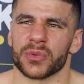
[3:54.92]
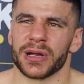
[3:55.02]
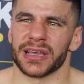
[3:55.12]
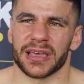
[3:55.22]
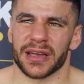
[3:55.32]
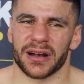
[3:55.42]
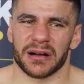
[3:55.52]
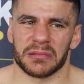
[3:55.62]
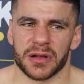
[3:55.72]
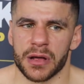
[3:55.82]
really
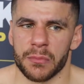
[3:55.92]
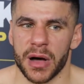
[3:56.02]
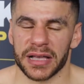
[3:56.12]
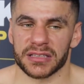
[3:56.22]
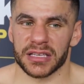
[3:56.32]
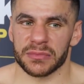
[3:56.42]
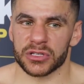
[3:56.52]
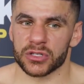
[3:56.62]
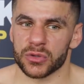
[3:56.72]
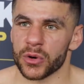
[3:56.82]
care. My team
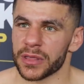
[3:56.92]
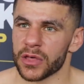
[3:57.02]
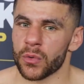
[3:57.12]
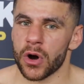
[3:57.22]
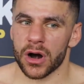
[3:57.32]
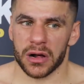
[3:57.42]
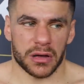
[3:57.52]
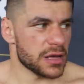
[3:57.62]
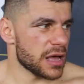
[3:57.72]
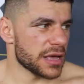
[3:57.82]
is doing the work.
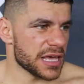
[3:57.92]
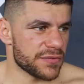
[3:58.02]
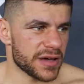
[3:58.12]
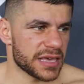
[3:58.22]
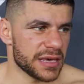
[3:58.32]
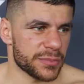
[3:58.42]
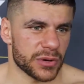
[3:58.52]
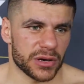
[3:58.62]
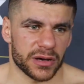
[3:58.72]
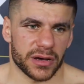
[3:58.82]
If I keep
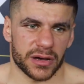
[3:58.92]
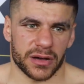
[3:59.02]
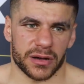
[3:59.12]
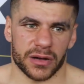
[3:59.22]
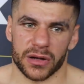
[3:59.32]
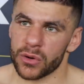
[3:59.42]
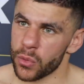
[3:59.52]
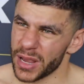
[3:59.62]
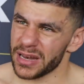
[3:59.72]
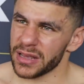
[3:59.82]

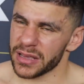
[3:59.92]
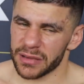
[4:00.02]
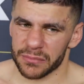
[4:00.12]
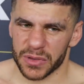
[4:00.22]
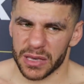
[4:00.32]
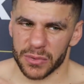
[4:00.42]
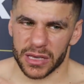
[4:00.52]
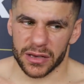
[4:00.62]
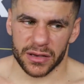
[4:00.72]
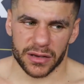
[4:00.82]
winning, keeping